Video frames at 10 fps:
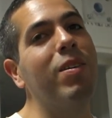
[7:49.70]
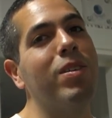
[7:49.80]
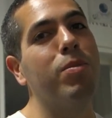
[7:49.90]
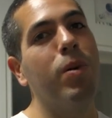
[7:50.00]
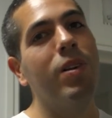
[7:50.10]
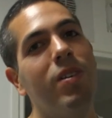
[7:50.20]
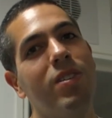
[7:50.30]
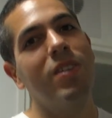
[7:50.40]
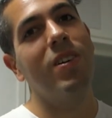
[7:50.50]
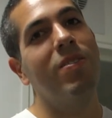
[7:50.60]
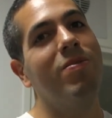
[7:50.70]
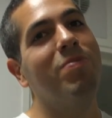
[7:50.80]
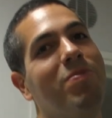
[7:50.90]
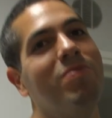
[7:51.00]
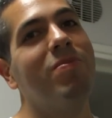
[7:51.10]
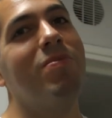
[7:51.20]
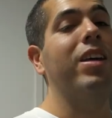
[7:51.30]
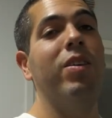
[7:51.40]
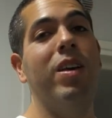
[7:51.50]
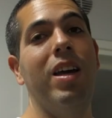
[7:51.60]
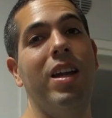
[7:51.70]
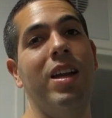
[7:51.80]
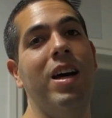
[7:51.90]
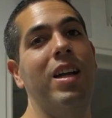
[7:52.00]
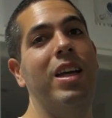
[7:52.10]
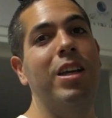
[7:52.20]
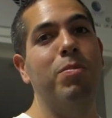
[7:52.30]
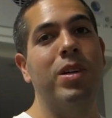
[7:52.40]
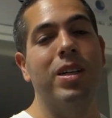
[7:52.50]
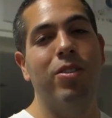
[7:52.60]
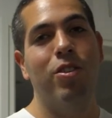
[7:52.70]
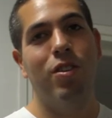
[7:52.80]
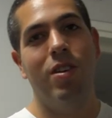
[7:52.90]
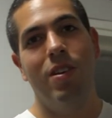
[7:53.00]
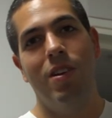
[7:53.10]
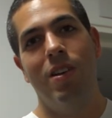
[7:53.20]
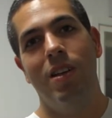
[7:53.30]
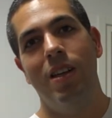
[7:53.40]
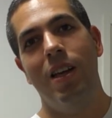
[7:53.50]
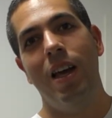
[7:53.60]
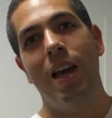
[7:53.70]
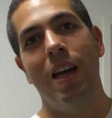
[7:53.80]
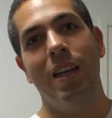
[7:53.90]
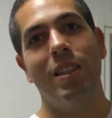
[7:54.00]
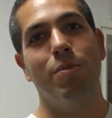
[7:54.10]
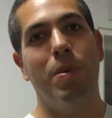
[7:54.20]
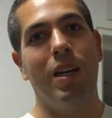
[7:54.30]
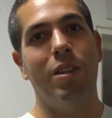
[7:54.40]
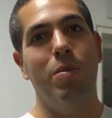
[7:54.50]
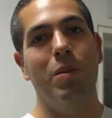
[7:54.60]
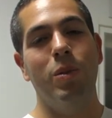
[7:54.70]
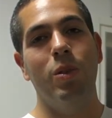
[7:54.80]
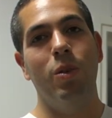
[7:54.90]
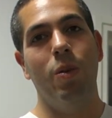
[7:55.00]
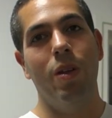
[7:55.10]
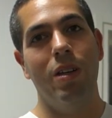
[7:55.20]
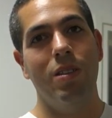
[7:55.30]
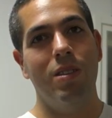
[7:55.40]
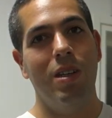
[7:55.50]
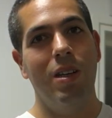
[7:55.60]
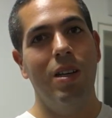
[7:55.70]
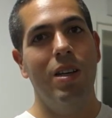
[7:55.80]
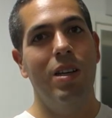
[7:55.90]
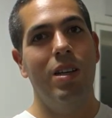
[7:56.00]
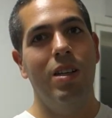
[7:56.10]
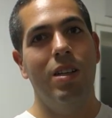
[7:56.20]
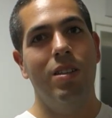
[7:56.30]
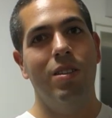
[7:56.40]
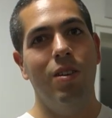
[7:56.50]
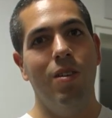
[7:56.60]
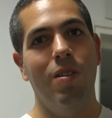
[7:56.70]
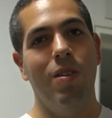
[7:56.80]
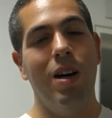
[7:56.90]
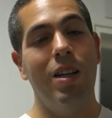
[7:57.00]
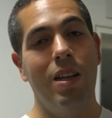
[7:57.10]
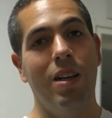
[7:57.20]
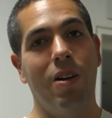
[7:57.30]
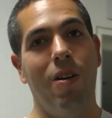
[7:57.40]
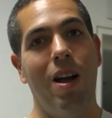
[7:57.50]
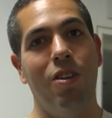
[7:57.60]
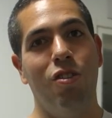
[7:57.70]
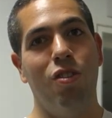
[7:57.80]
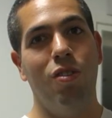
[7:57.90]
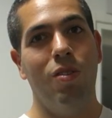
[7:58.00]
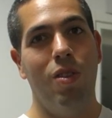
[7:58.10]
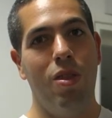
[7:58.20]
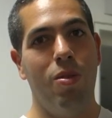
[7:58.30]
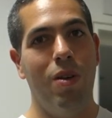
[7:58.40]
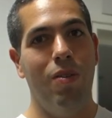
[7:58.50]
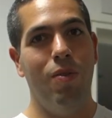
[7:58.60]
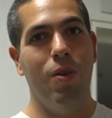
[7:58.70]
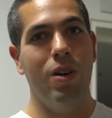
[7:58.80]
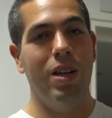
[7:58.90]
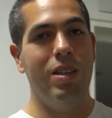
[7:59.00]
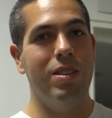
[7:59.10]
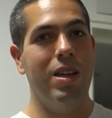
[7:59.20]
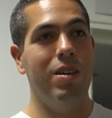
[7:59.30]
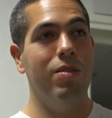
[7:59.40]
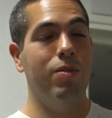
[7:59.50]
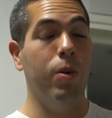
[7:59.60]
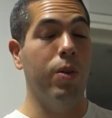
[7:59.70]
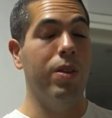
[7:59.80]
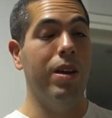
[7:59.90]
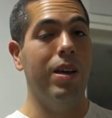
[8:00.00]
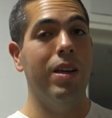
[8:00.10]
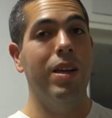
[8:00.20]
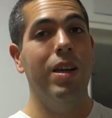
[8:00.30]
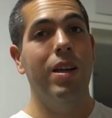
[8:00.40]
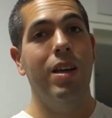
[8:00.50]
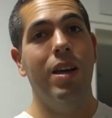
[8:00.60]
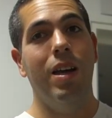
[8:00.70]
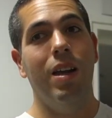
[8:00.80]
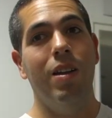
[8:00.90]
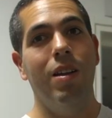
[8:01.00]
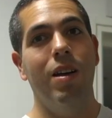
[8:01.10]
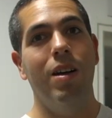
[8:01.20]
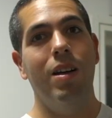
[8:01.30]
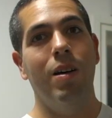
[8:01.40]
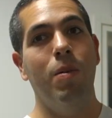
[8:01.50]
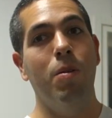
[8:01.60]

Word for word: know what spoilers are. You can't not eat much and expect to be able to do things. Yeah. So I did a crash three, four days now, fourth day. And I'm